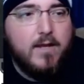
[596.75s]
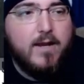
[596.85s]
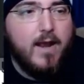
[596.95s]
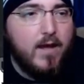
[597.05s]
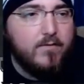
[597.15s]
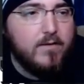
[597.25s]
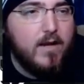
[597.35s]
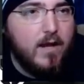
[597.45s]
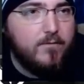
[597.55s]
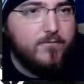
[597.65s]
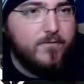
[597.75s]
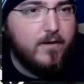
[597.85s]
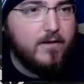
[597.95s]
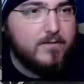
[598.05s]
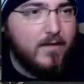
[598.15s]
Now that I
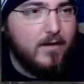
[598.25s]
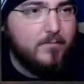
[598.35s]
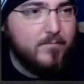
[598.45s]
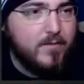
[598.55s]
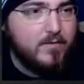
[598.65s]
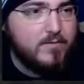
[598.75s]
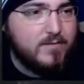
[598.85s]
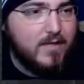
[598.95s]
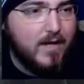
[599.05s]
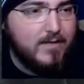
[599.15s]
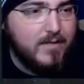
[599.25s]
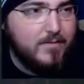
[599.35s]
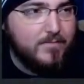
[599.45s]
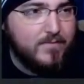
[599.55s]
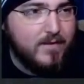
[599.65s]
fucked up those
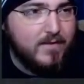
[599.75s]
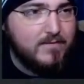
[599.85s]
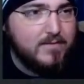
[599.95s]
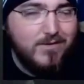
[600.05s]
goddamn things,